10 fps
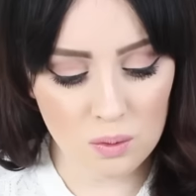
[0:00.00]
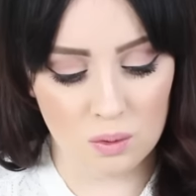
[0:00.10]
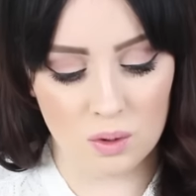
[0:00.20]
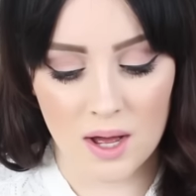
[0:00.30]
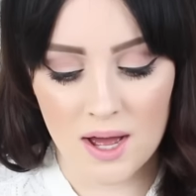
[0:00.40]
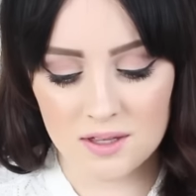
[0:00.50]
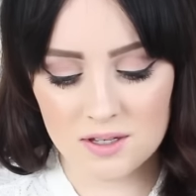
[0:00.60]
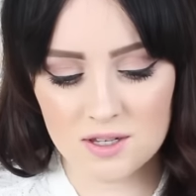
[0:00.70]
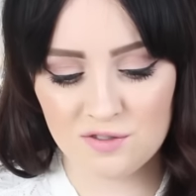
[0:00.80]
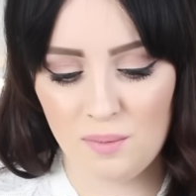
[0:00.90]
Ooh,
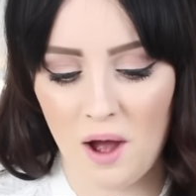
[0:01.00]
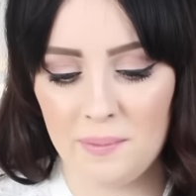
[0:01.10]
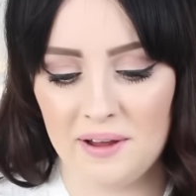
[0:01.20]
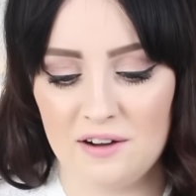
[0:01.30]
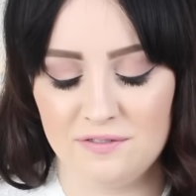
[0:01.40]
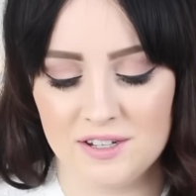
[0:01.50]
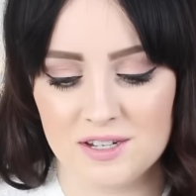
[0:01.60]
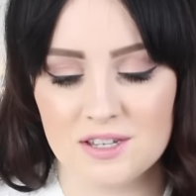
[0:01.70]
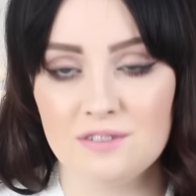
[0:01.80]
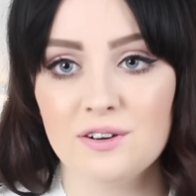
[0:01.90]
this is from Urban
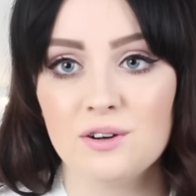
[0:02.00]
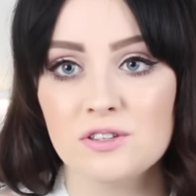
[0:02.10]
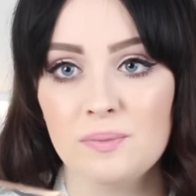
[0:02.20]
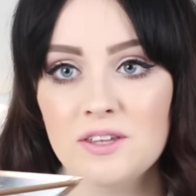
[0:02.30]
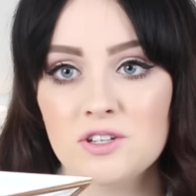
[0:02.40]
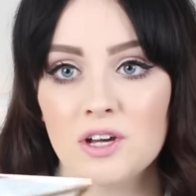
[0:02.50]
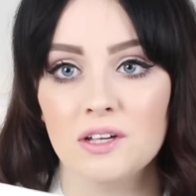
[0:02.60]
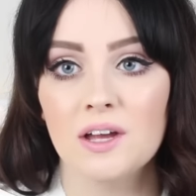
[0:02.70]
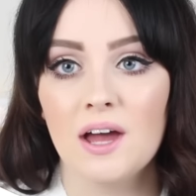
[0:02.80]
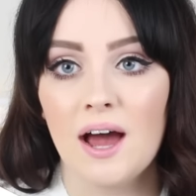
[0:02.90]
Outfitters, I forgot to
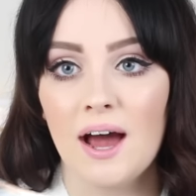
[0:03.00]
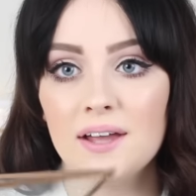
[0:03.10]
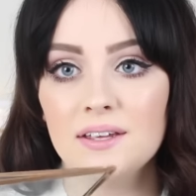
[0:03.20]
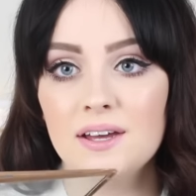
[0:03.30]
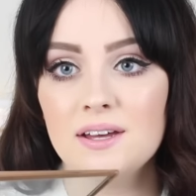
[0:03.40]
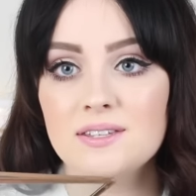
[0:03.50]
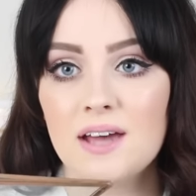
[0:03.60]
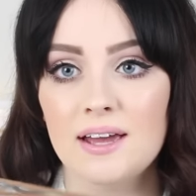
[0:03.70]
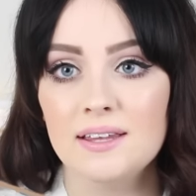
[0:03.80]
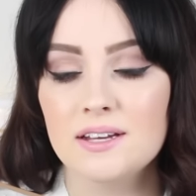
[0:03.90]
mention, and it is
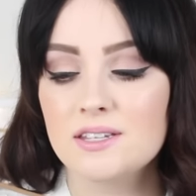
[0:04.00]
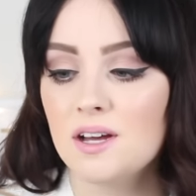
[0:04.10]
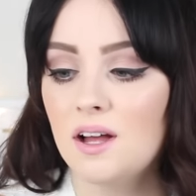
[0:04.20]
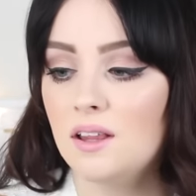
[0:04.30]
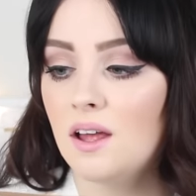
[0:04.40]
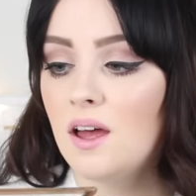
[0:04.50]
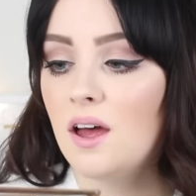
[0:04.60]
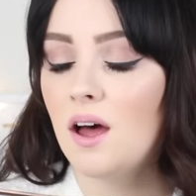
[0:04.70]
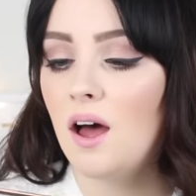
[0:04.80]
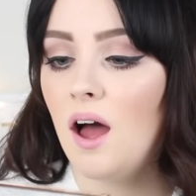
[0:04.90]
a little
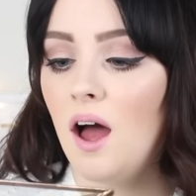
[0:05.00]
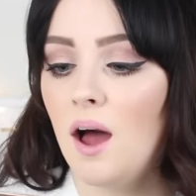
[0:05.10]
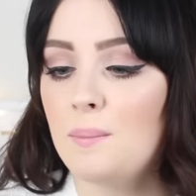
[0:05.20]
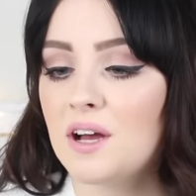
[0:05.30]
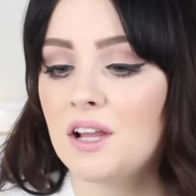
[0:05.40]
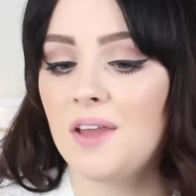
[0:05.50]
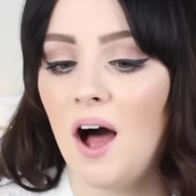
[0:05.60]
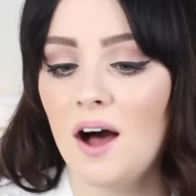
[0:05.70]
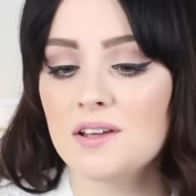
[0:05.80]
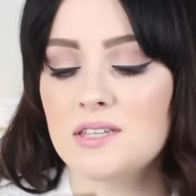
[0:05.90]
Um,
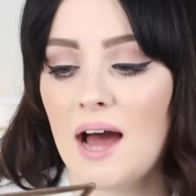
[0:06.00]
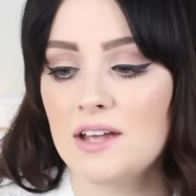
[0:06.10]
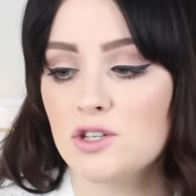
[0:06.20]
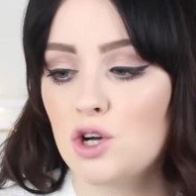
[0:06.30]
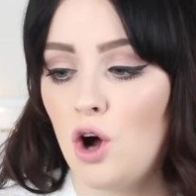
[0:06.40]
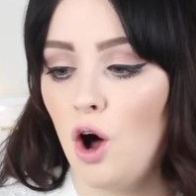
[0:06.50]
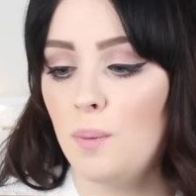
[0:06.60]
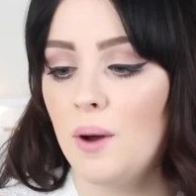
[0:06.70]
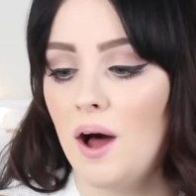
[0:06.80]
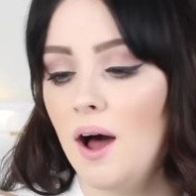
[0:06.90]
glass and
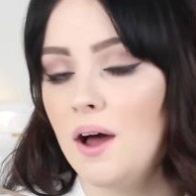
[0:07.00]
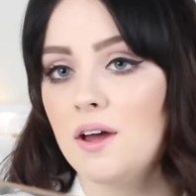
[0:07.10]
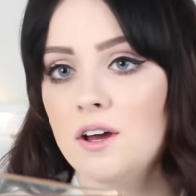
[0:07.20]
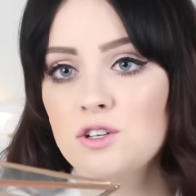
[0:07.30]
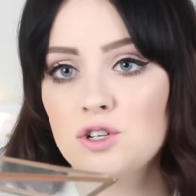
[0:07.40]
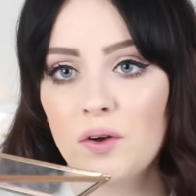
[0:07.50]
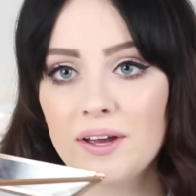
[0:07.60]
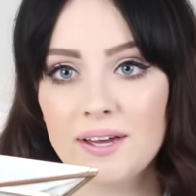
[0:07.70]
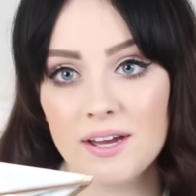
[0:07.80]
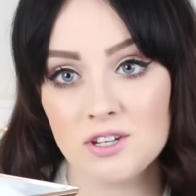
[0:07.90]
copper
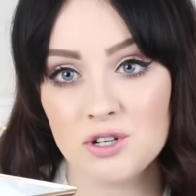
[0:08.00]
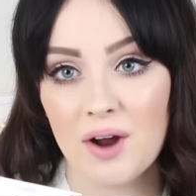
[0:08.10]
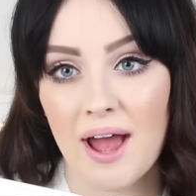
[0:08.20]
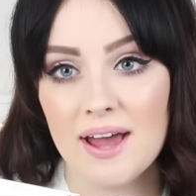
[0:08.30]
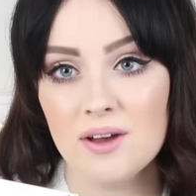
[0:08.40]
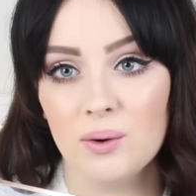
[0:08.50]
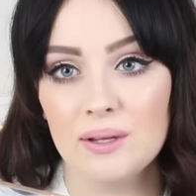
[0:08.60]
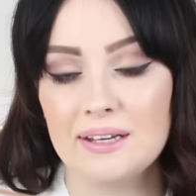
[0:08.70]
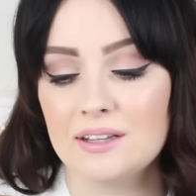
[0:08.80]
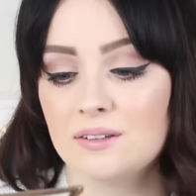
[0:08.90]
trinket tray, or
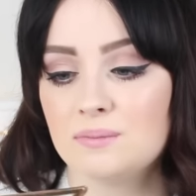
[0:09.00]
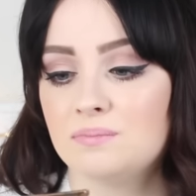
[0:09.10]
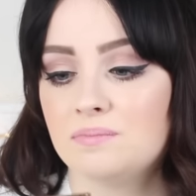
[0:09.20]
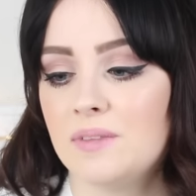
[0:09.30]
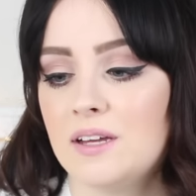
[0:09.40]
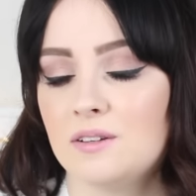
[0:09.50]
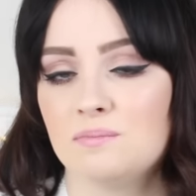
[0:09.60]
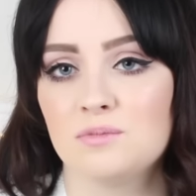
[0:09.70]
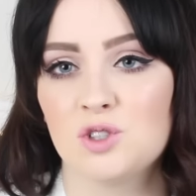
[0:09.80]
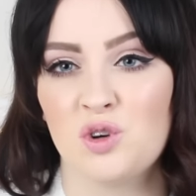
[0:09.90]
little little
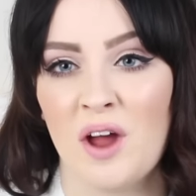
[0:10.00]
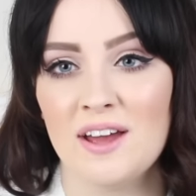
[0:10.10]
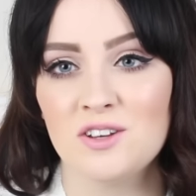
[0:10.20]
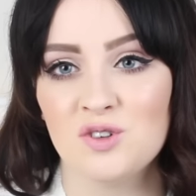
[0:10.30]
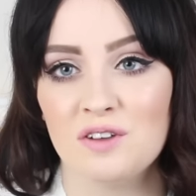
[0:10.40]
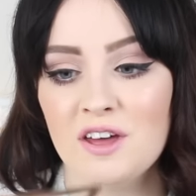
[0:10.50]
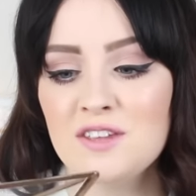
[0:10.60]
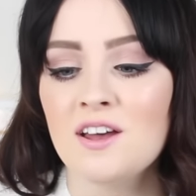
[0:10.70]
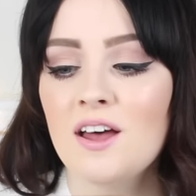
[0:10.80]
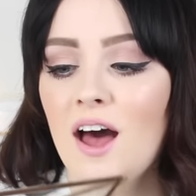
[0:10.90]
tray,
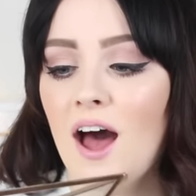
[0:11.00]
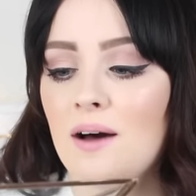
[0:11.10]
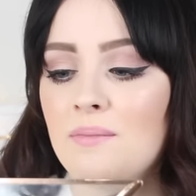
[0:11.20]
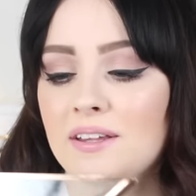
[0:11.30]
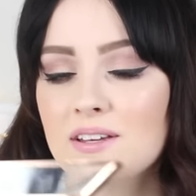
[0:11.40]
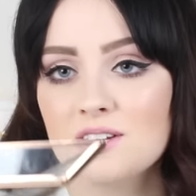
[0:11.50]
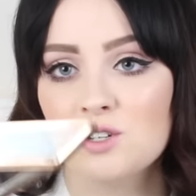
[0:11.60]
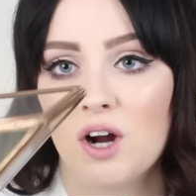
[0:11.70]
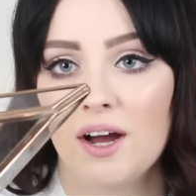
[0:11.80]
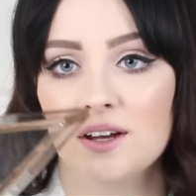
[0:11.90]
trivet, um, and it's a
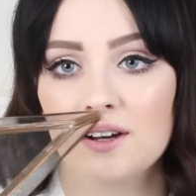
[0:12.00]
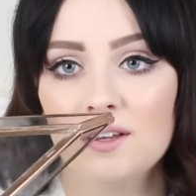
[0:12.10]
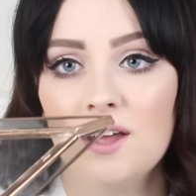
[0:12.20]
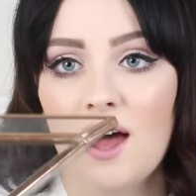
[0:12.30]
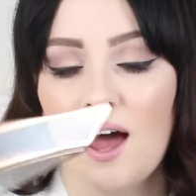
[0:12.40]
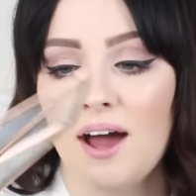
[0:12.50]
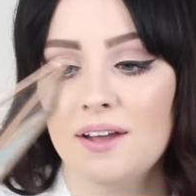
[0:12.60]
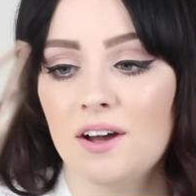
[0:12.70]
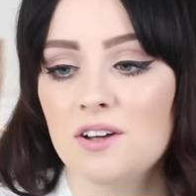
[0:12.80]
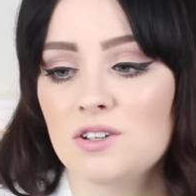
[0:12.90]
triangle,
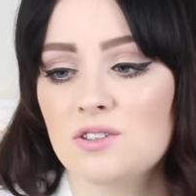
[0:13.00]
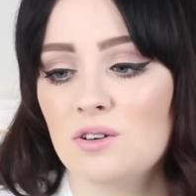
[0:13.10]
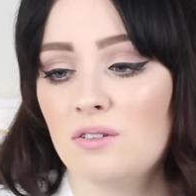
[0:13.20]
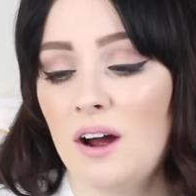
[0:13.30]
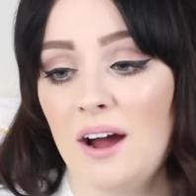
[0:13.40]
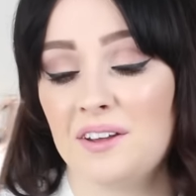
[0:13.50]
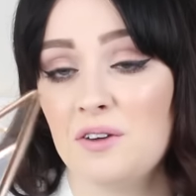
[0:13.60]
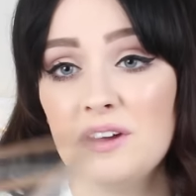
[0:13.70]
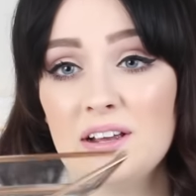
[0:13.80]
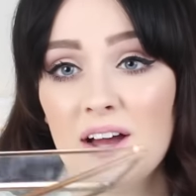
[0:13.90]
and I just saw it and I
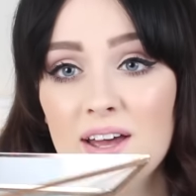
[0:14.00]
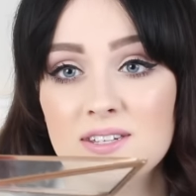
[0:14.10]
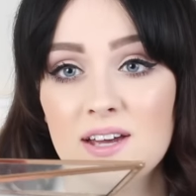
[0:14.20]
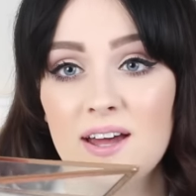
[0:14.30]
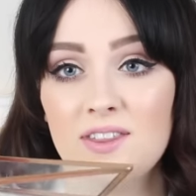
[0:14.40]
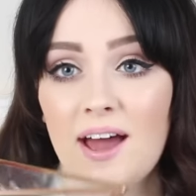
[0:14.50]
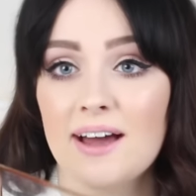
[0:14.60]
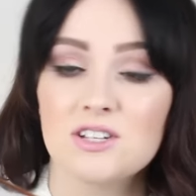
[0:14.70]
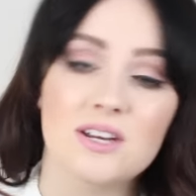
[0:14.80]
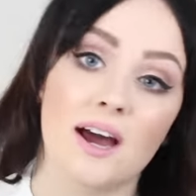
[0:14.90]
really liked it. They
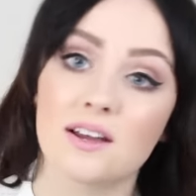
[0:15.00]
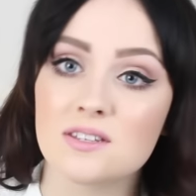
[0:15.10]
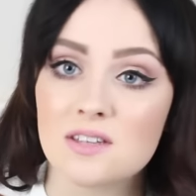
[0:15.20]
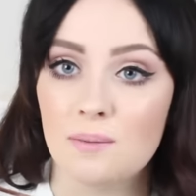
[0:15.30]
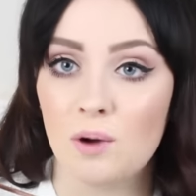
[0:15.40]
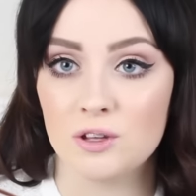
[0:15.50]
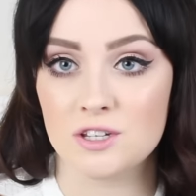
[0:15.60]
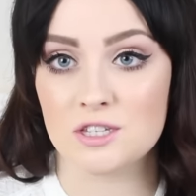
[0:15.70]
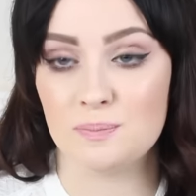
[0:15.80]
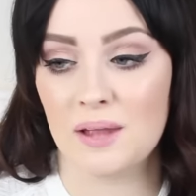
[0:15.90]
actually had some on
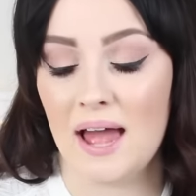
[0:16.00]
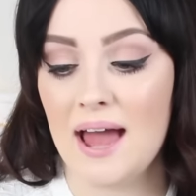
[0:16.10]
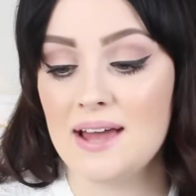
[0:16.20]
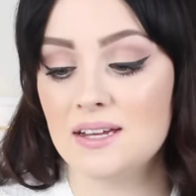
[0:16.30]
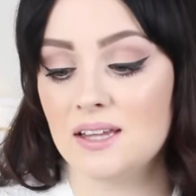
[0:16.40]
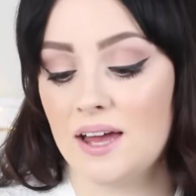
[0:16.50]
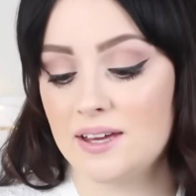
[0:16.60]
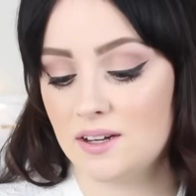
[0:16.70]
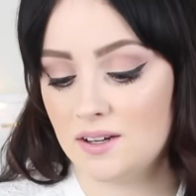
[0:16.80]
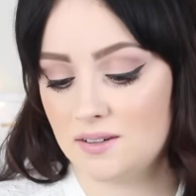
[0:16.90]
display,
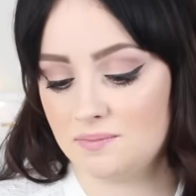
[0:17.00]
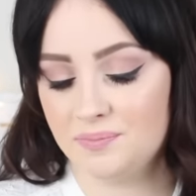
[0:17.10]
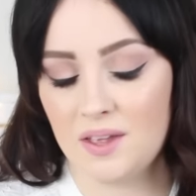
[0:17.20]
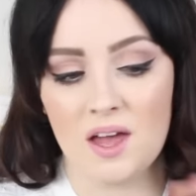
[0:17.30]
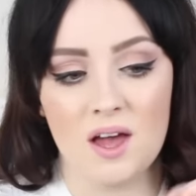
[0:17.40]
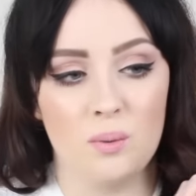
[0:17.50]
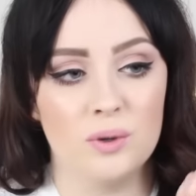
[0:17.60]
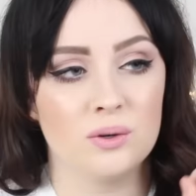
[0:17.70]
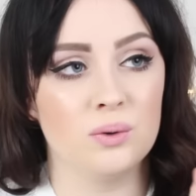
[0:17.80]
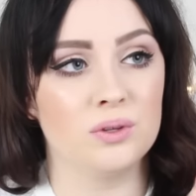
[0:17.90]
like
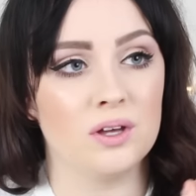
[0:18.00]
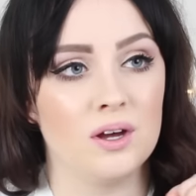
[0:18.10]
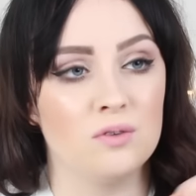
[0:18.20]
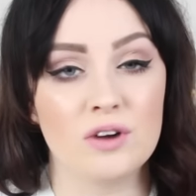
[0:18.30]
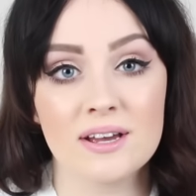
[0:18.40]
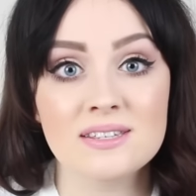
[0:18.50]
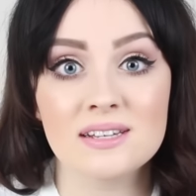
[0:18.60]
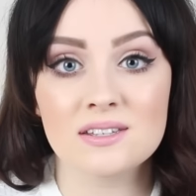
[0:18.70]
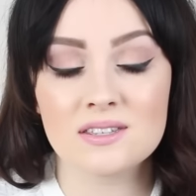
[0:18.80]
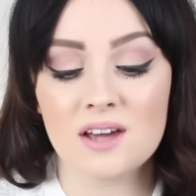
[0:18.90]
with all the rings
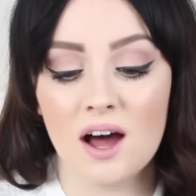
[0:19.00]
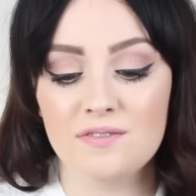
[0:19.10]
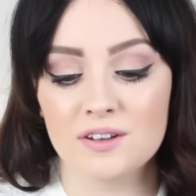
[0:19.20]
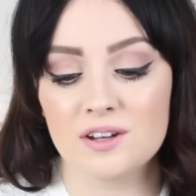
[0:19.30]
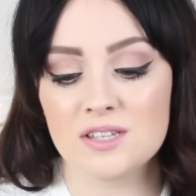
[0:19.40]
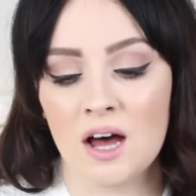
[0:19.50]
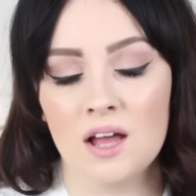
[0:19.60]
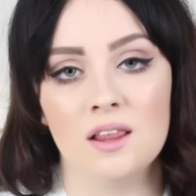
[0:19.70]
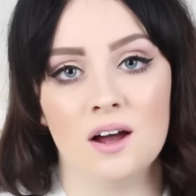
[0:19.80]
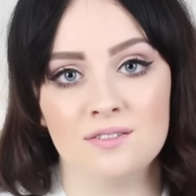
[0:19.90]
in and stuff, and I was like,
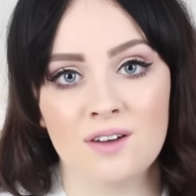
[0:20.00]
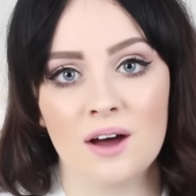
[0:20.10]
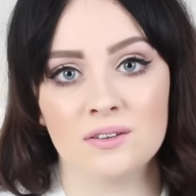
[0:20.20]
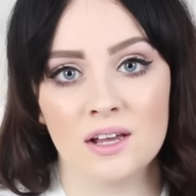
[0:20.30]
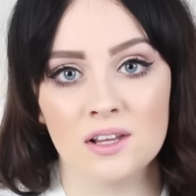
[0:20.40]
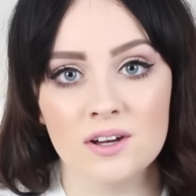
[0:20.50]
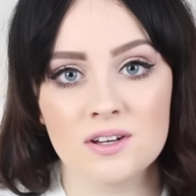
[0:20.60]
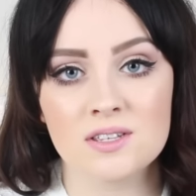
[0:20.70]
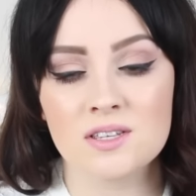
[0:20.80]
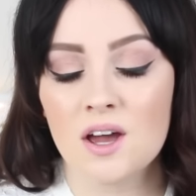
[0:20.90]
I love how that
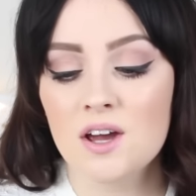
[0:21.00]
looks.